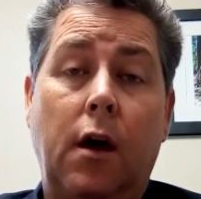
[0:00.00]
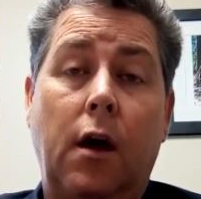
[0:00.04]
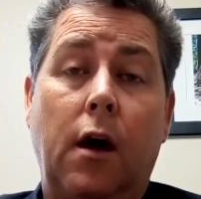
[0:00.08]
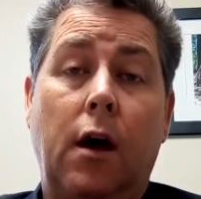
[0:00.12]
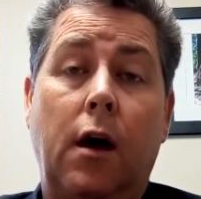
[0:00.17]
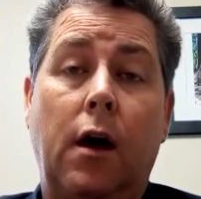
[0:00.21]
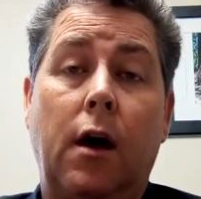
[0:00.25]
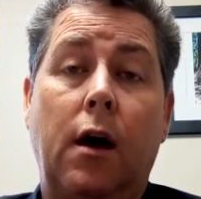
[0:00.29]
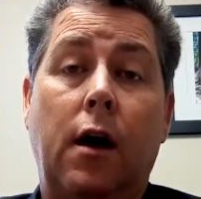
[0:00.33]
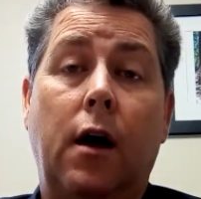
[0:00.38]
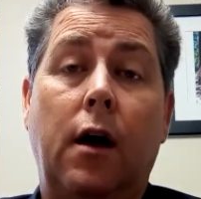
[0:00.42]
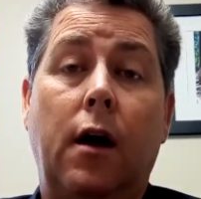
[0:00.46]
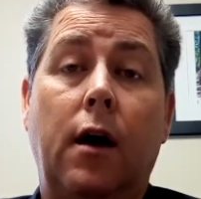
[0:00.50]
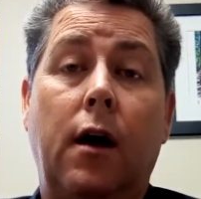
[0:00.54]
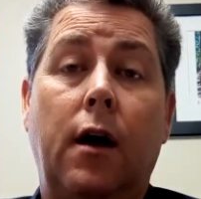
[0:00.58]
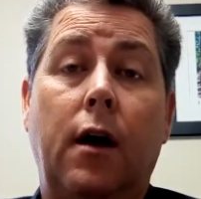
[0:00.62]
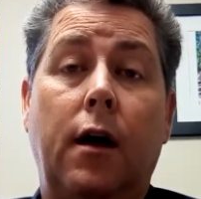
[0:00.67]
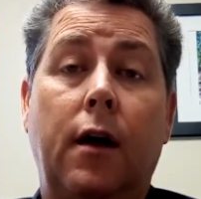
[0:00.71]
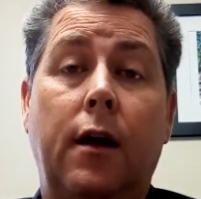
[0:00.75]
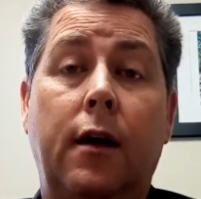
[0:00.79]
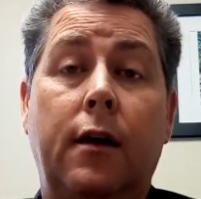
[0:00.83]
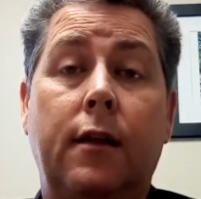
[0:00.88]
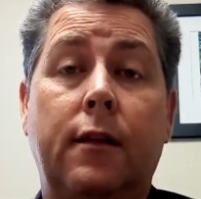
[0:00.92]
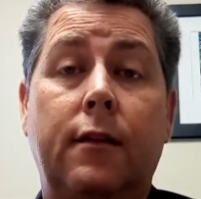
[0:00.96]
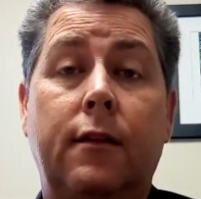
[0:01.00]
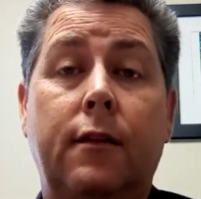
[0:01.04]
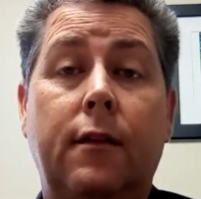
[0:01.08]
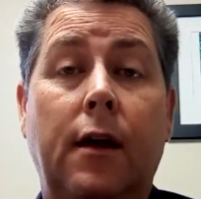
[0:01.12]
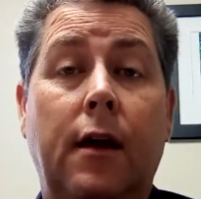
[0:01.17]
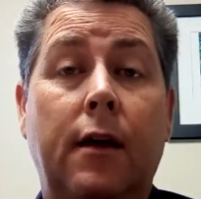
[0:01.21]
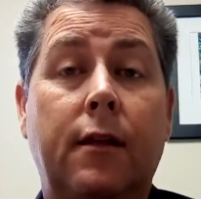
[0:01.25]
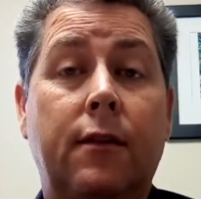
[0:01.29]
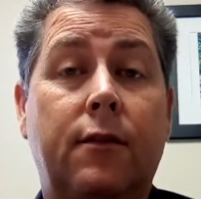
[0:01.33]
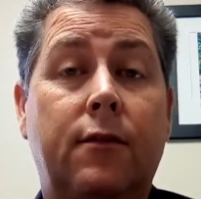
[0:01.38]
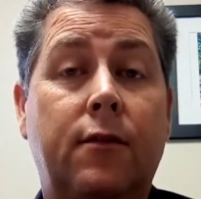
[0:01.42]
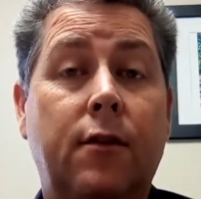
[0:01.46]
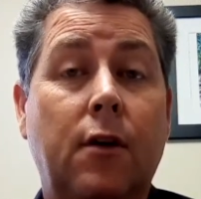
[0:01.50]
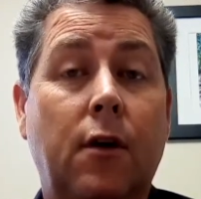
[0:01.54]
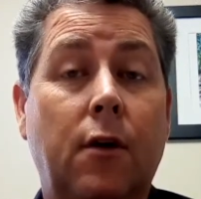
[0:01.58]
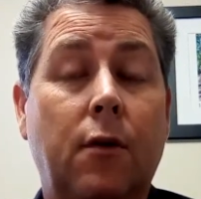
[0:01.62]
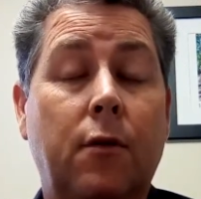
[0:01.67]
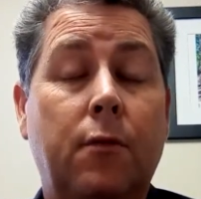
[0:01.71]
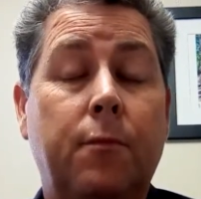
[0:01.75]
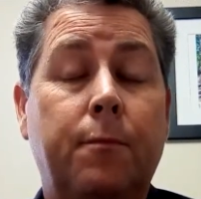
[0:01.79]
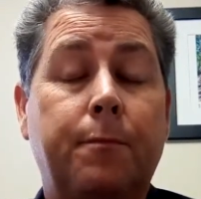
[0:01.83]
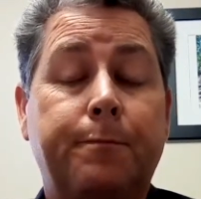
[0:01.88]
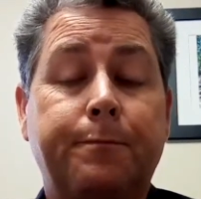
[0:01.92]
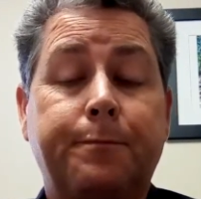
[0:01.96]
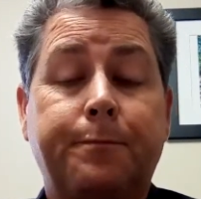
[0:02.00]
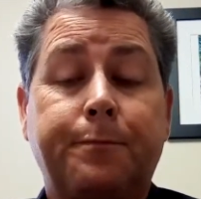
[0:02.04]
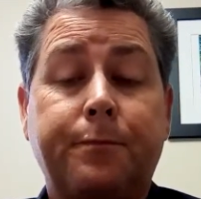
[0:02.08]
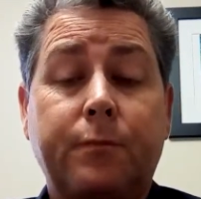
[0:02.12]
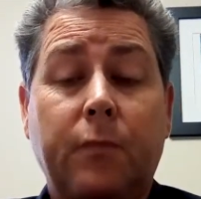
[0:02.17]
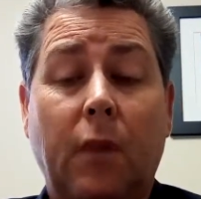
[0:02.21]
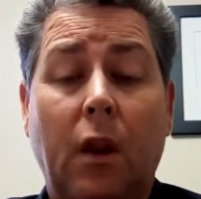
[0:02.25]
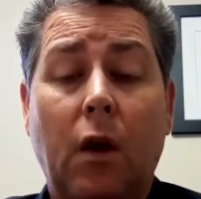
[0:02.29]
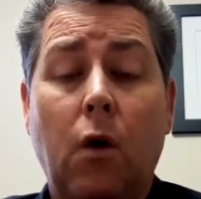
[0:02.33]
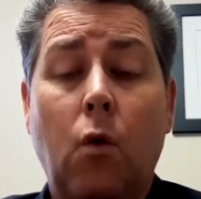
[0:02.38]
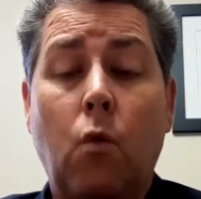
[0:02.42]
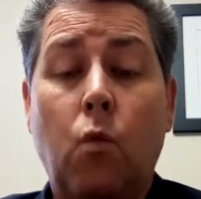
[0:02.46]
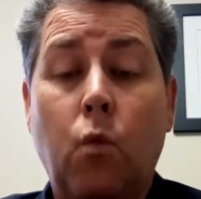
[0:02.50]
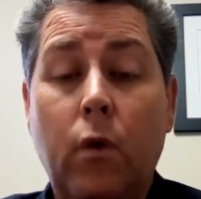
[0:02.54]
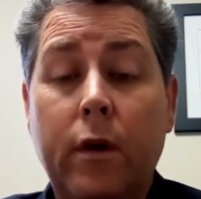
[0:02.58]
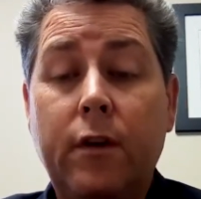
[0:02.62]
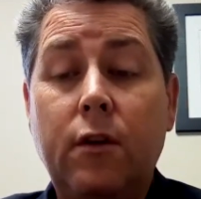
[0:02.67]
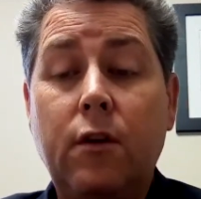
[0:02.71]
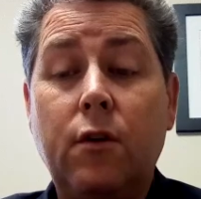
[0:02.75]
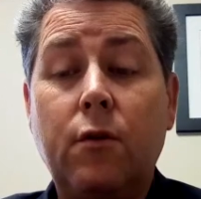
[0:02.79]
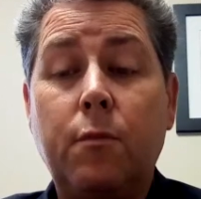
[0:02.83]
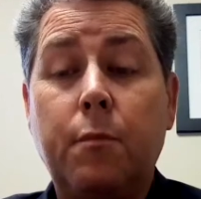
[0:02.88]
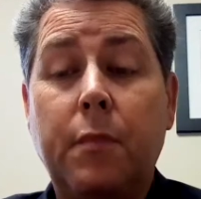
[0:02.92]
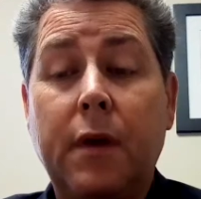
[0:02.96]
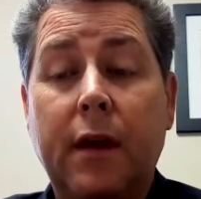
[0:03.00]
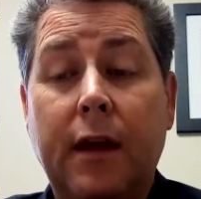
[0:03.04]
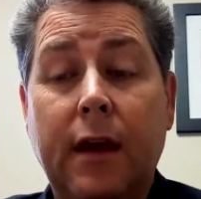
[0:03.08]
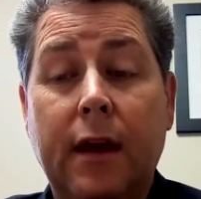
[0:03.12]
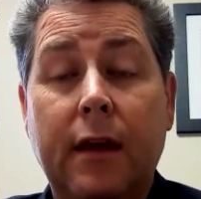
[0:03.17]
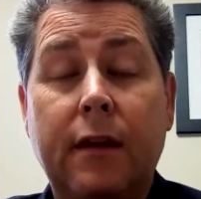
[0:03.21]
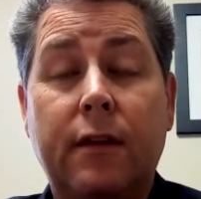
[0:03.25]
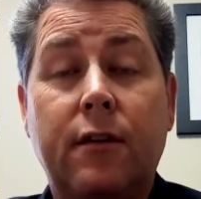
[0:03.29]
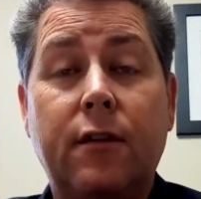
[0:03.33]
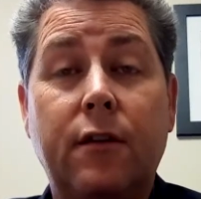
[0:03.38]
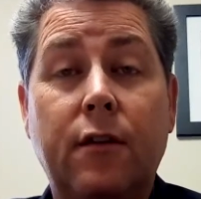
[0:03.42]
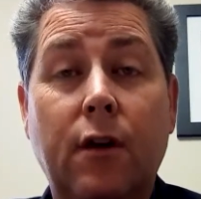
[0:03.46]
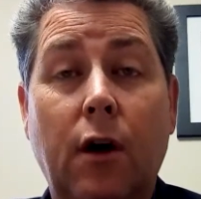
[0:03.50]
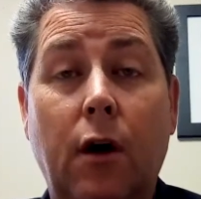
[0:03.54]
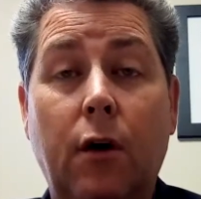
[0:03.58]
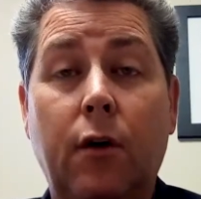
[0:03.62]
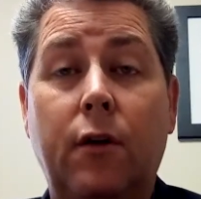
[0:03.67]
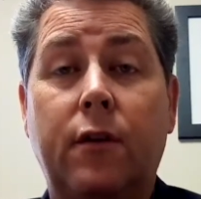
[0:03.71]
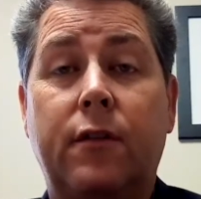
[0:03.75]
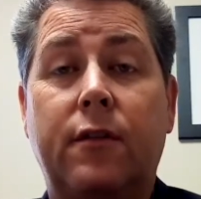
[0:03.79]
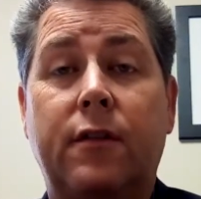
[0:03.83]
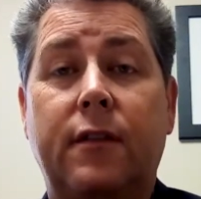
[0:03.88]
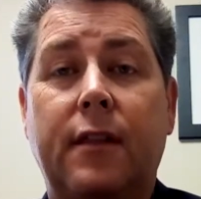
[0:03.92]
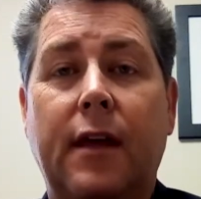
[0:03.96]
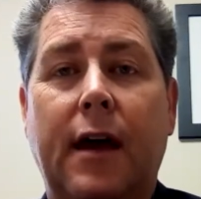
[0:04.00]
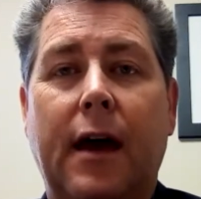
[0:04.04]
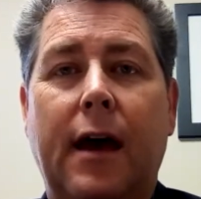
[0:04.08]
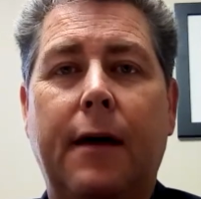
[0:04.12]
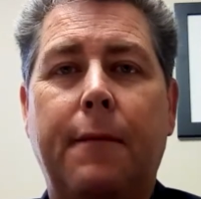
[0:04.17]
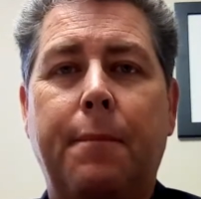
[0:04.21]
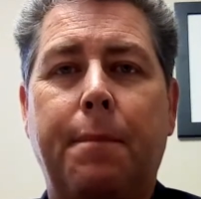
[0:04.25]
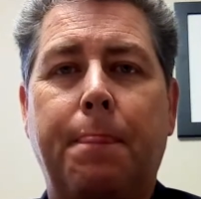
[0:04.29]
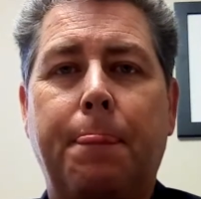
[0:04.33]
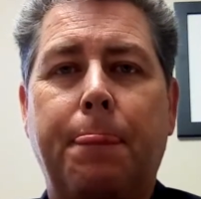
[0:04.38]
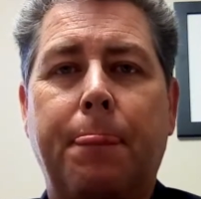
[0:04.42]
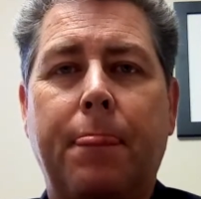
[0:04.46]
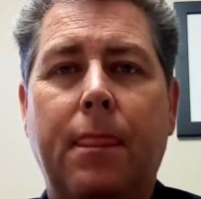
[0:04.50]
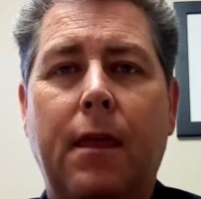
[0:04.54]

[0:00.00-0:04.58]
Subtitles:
And so when you begin to notice that,